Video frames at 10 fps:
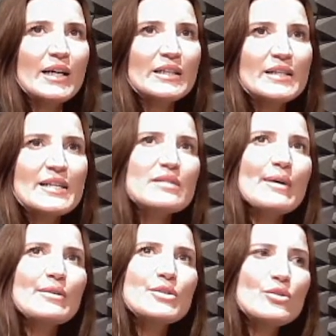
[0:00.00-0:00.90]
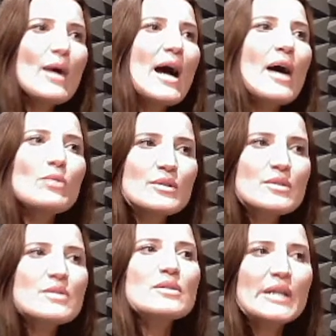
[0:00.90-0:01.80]
And it takes around 2
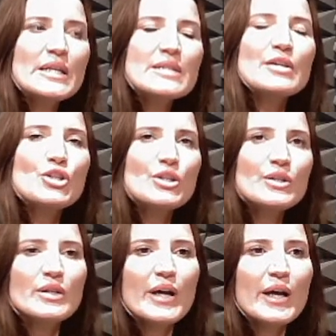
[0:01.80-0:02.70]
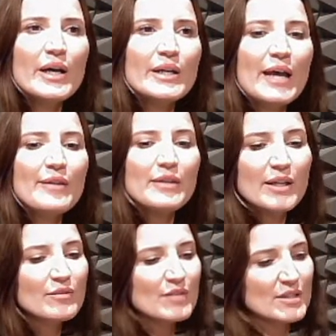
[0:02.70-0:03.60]
hours in a session. And at the
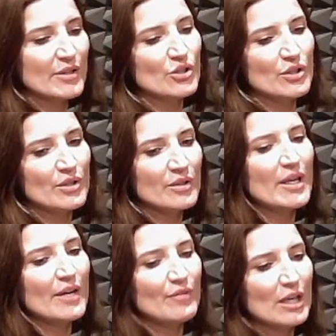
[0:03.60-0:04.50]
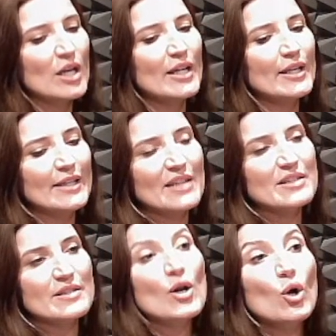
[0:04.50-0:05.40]
end of the session, every client gets
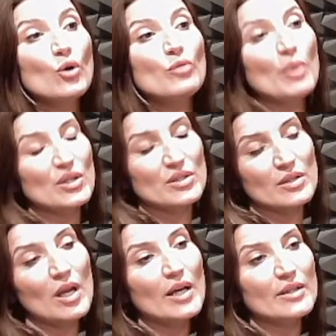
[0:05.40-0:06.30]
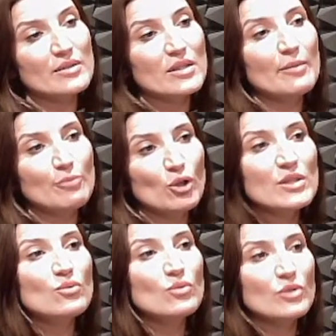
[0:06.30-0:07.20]
their own personalized
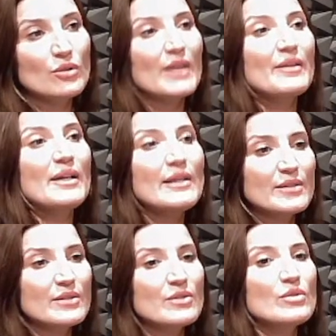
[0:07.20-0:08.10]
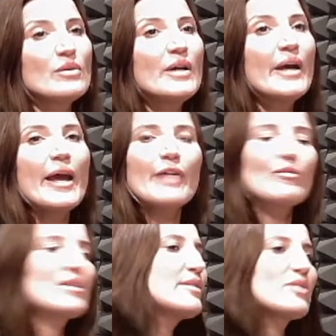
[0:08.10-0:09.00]
hypnotic audio that they listen to every
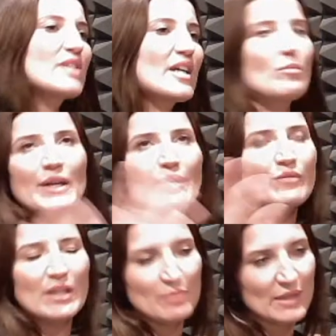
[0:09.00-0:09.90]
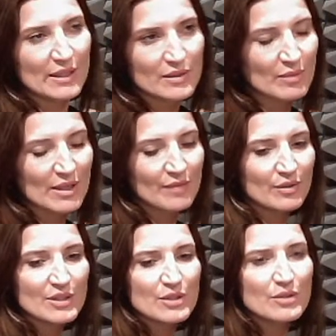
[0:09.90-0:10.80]
single day, whenever they please, whenever
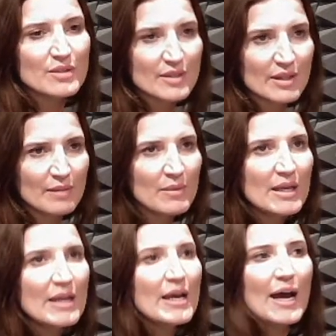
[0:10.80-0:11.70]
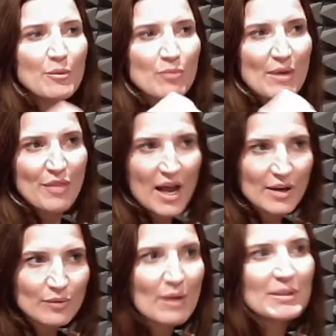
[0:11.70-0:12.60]
it suits them. And with that
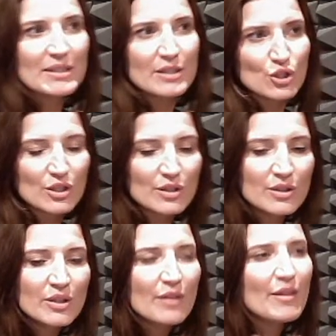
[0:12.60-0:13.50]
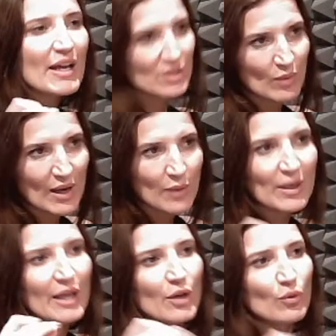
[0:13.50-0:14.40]
repetition, that's where we're
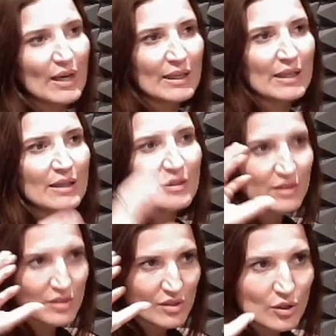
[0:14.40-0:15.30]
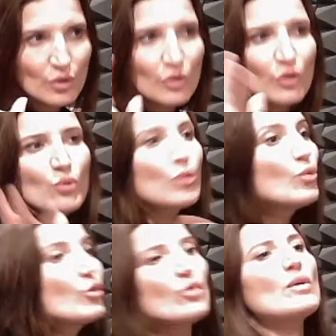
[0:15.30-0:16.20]
ingraining this new, who
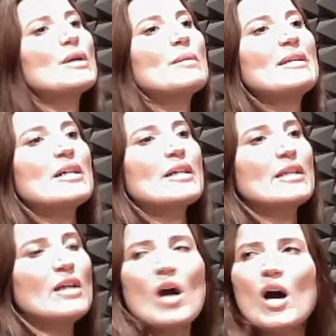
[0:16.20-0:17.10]
do you want to be, Dougie?